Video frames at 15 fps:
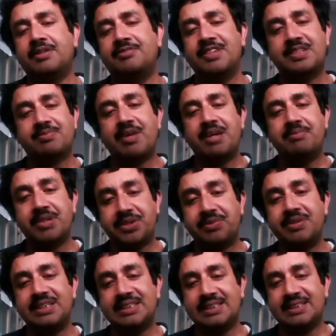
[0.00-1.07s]
phase prime
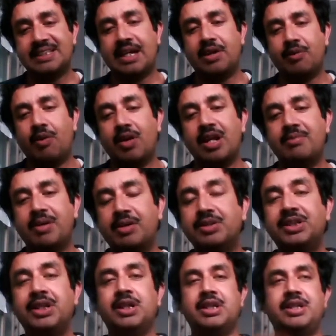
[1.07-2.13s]
matrices are all
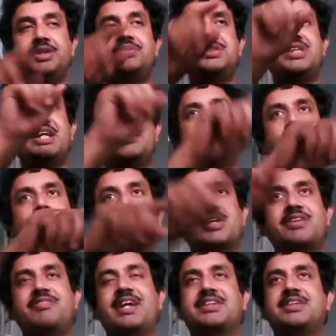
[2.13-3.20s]
about, you take the
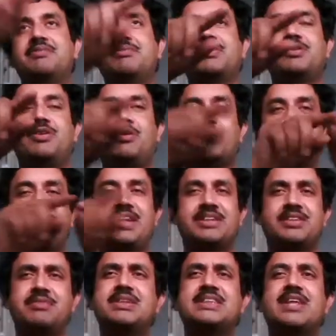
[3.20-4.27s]
order factor. Order
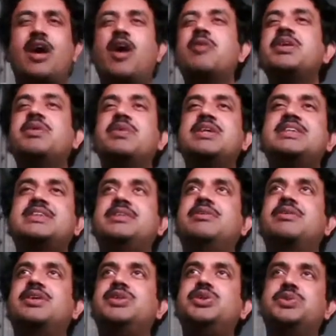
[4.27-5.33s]
factor means how many ways you
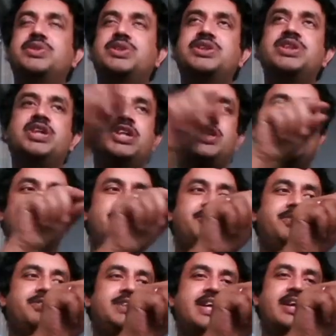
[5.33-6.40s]
can choose. So
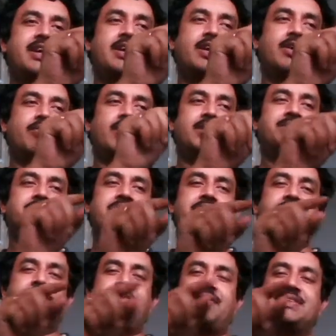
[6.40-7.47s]
if you take 1 2 3
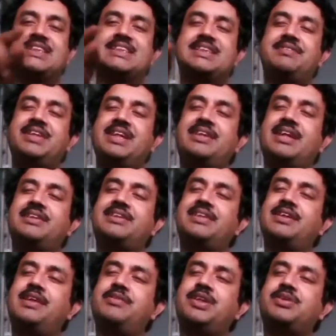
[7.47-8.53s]
4 5 6 7 8 9
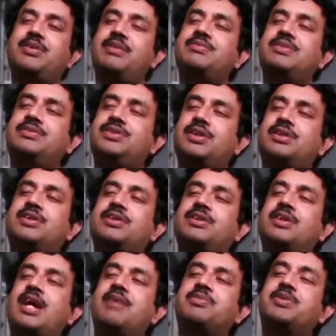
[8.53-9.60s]
10 11
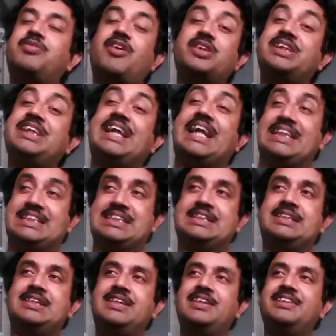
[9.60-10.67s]
12 up to 48,
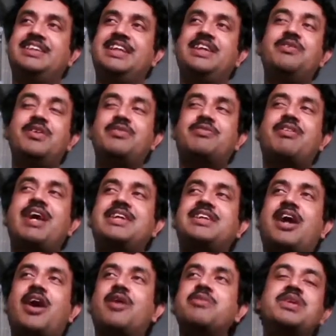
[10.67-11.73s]
then you will find
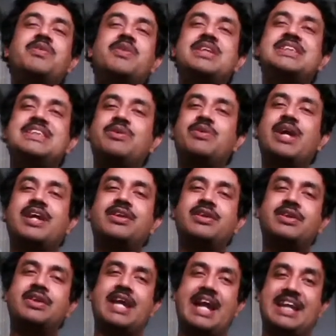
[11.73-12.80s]
how many ways you
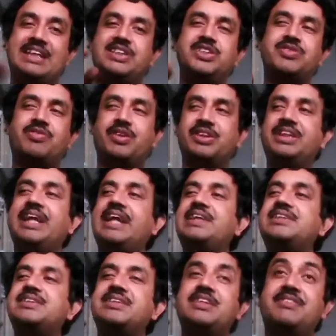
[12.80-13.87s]
can arrange
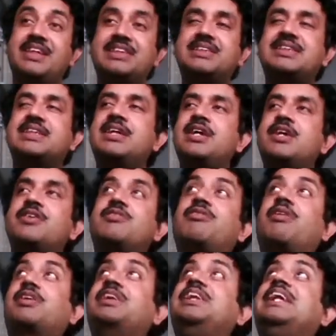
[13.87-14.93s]
48 events.
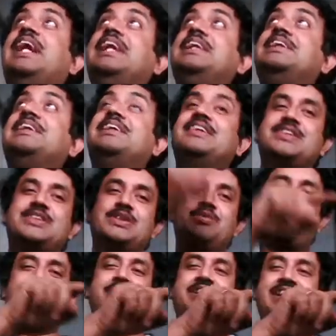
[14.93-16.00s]
48. So
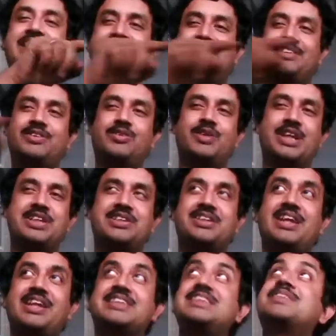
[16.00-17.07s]
48
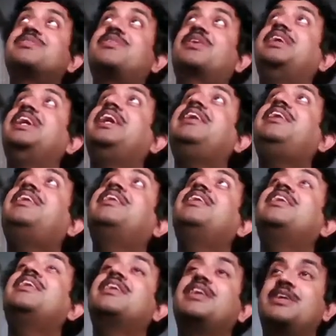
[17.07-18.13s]
horizontal axis, 48
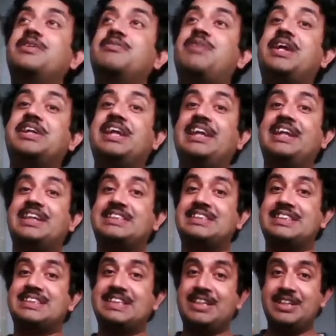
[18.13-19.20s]
vertical
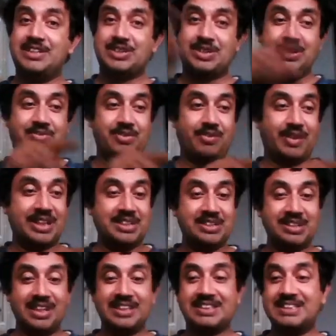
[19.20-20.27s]
axis. So if
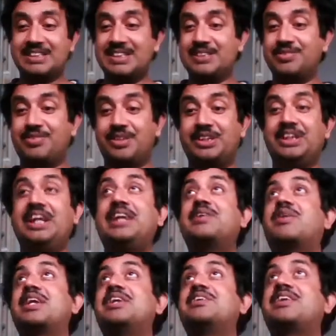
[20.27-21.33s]
horizontal axis is 48,
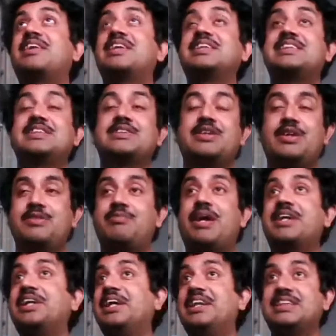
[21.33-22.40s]
horizontal axis,
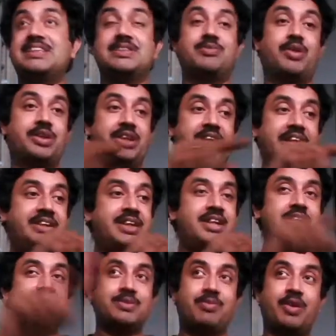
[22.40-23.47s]
vertical axis 48,
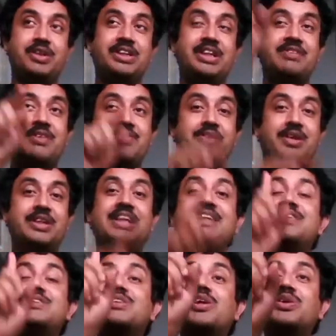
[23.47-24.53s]
so 48 by
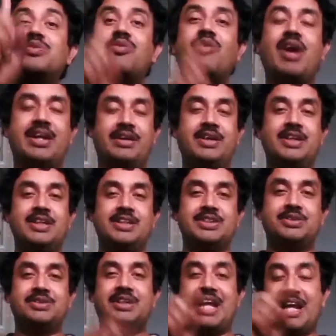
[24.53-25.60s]
48 is equal to 1.
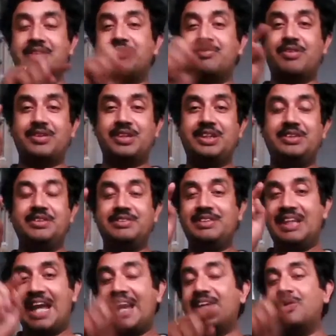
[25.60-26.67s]
So
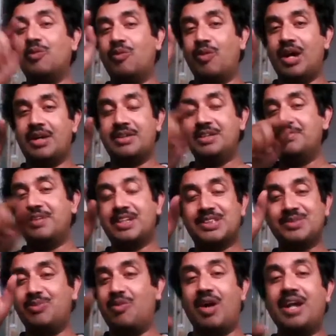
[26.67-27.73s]
tan 1
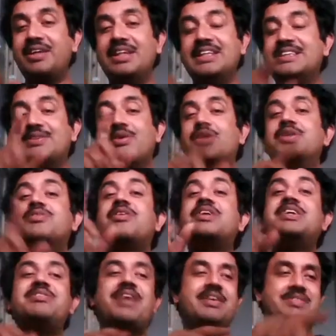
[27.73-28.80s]
inverse 1 is equal to
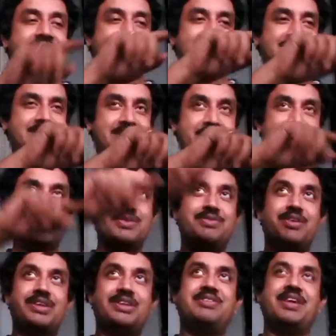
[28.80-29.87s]
45 degrees. So you get
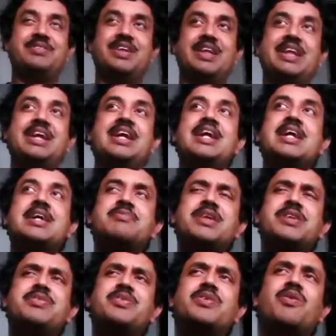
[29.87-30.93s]
45 degree.
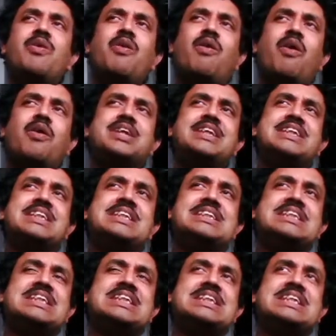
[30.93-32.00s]
But if you go on
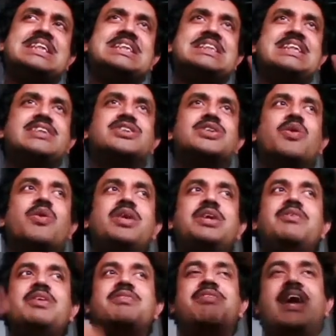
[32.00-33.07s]
increasing, slowly
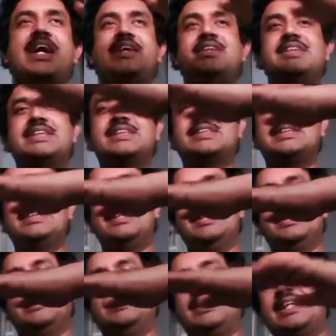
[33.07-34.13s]
you will find this,
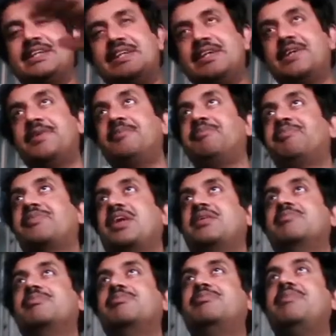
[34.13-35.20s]
that the
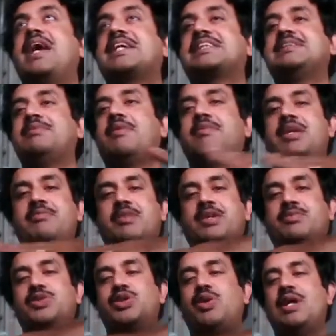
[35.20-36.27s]
maximum number
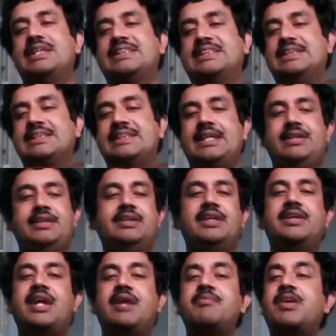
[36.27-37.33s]
of choices and
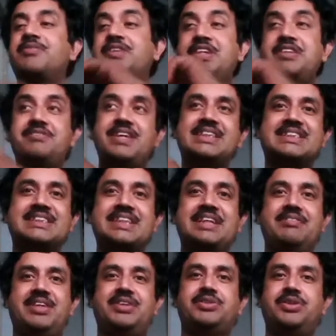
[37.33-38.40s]
the number of events
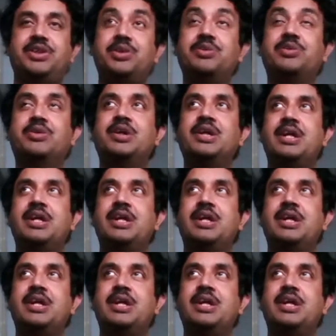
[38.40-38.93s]
given to you